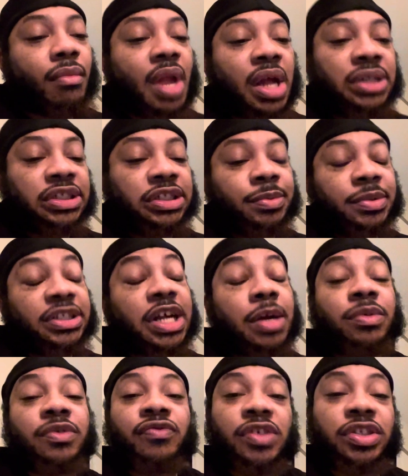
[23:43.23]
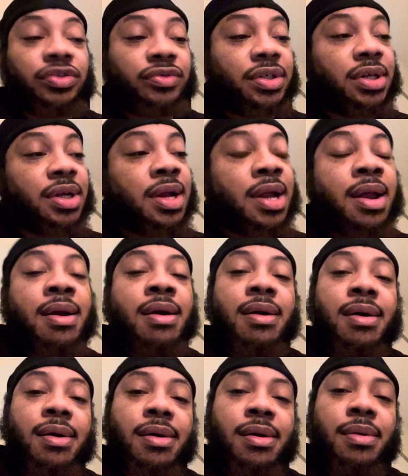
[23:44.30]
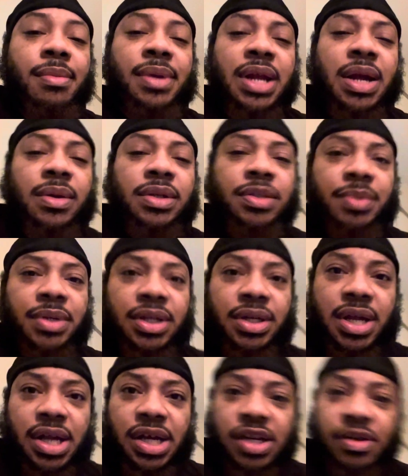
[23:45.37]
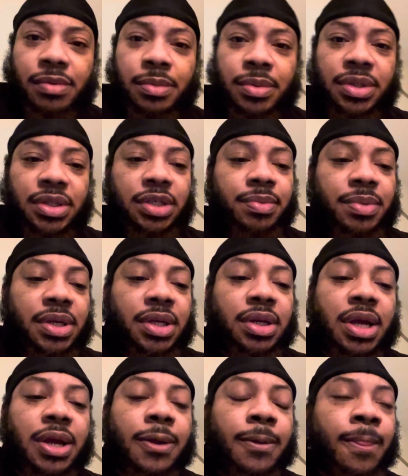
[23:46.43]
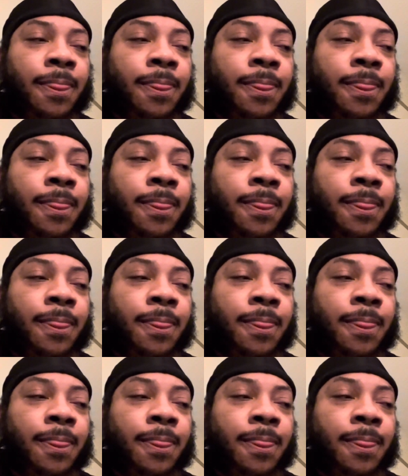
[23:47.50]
just because I was frustrated. And I'll explain that. I gotta remember to explain, like,